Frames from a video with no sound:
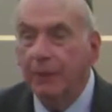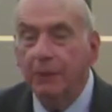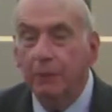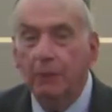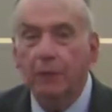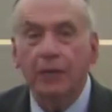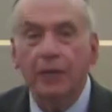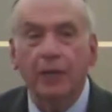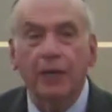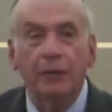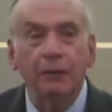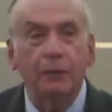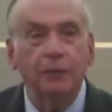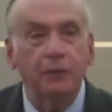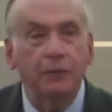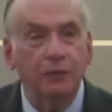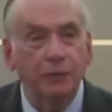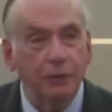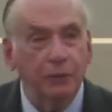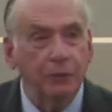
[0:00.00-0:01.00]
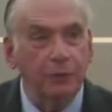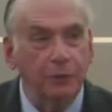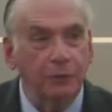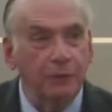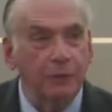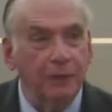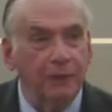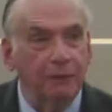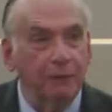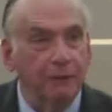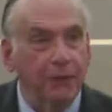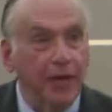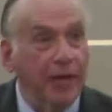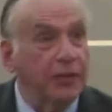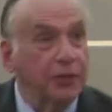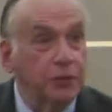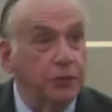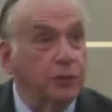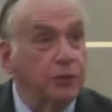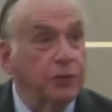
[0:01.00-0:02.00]
what I would do,
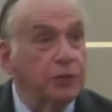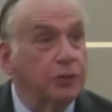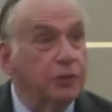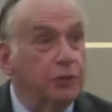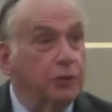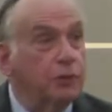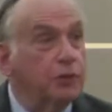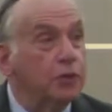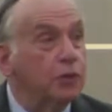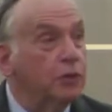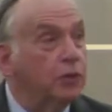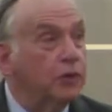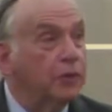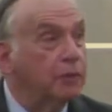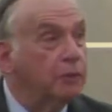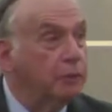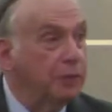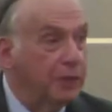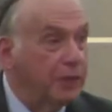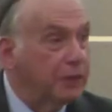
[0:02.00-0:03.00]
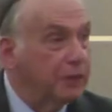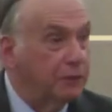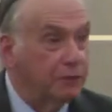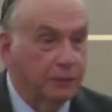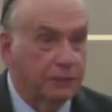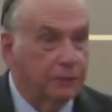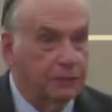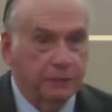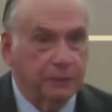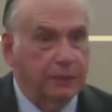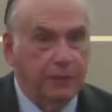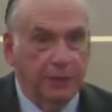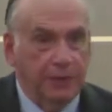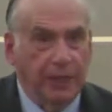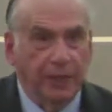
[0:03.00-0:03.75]
I saw the students look at me as if,